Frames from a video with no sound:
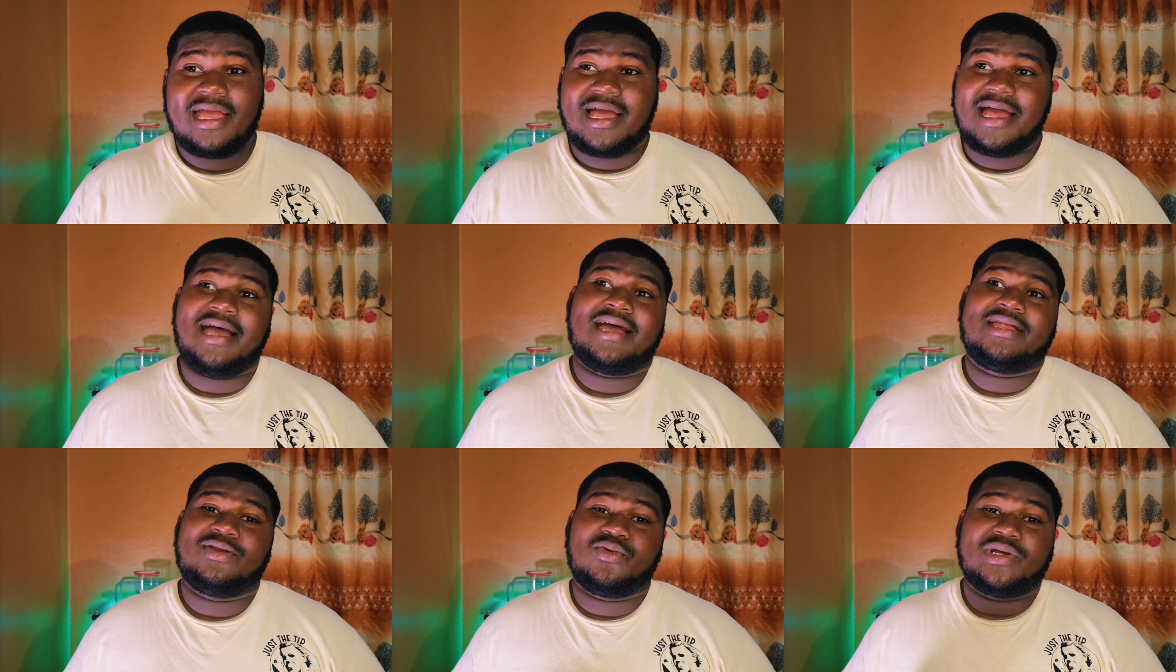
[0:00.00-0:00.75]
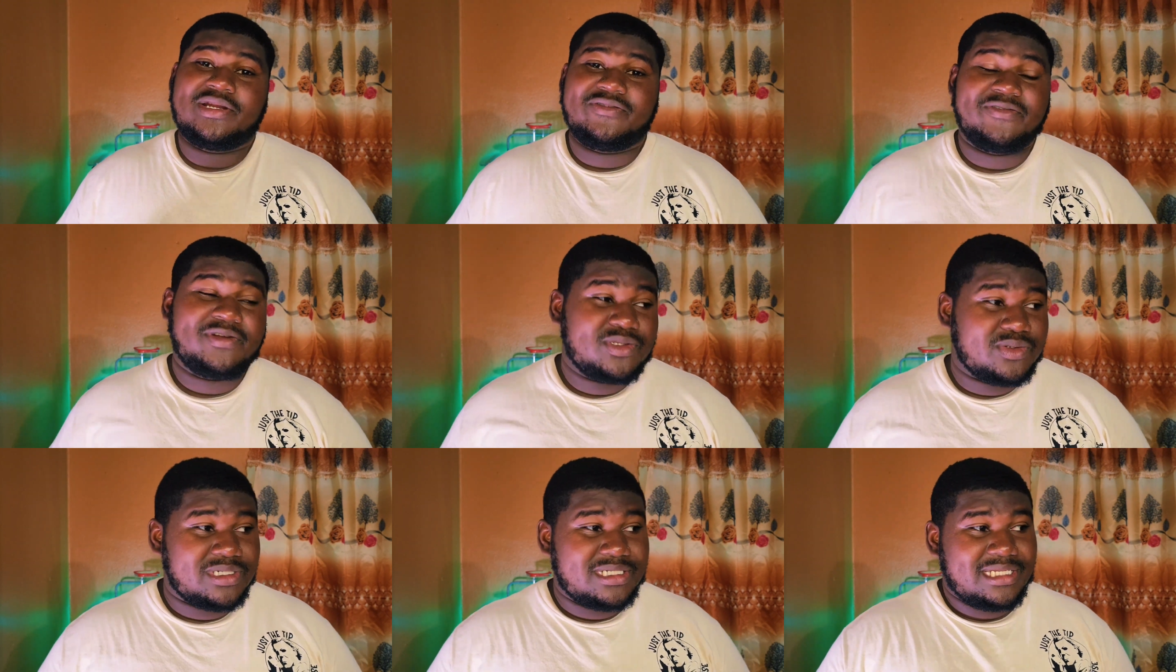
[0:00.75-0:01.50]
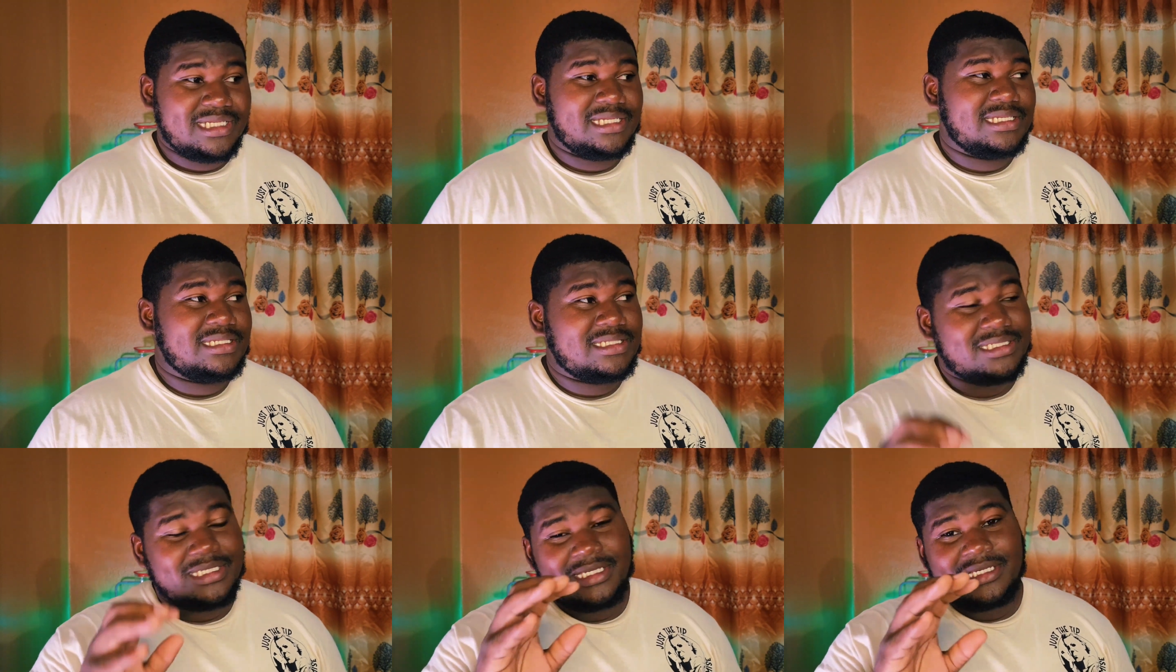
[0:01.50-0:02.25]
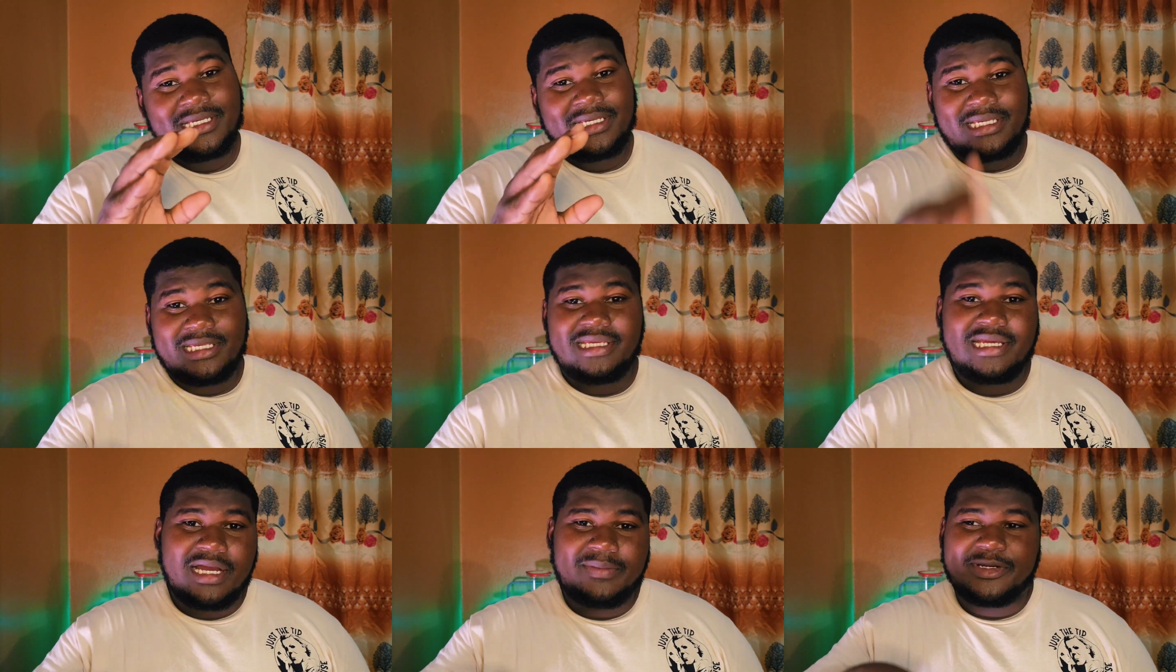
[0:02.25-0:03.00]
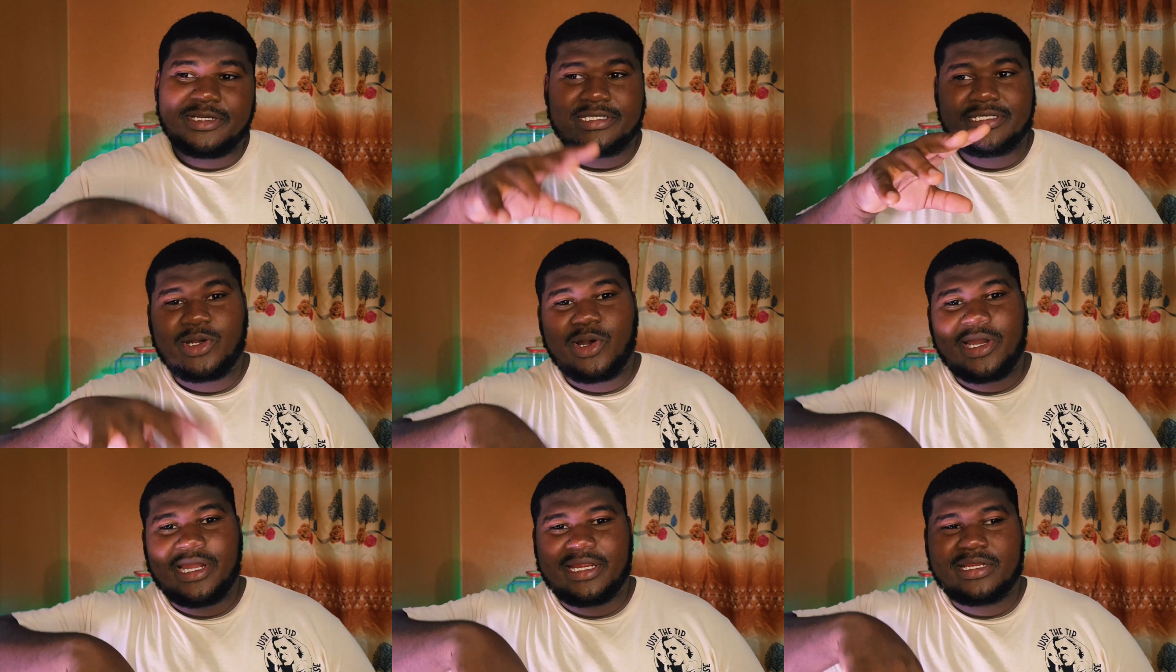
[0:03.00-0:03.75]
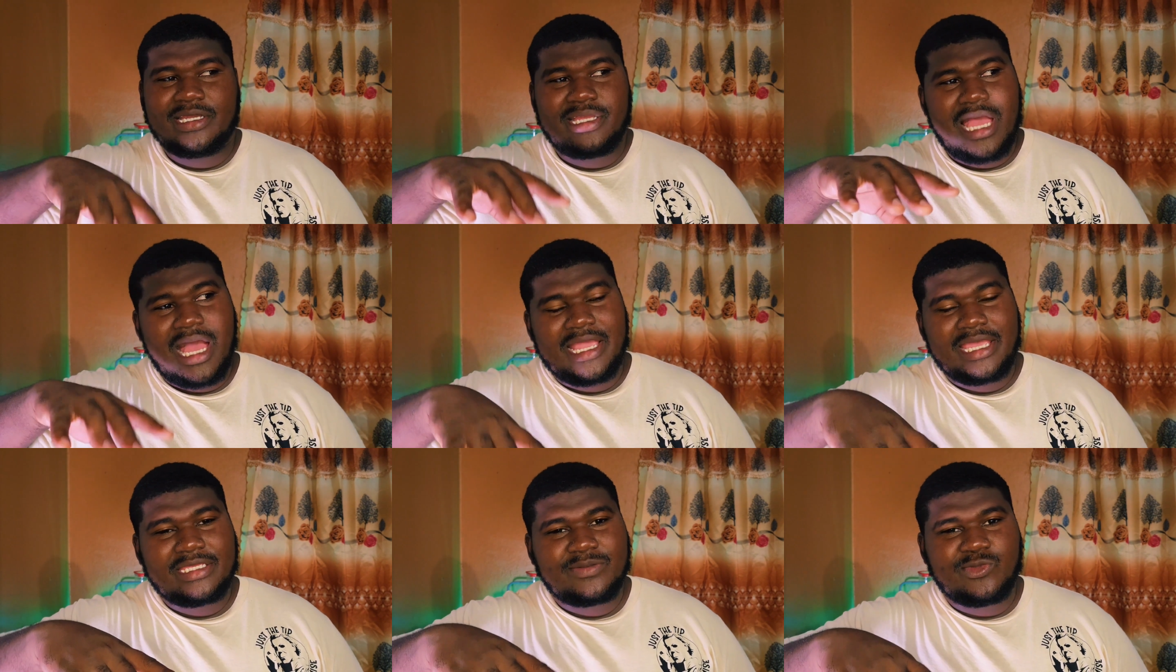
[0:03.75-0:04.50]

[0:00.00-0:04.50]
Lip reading: and one of the first one is e-commerce, or I guess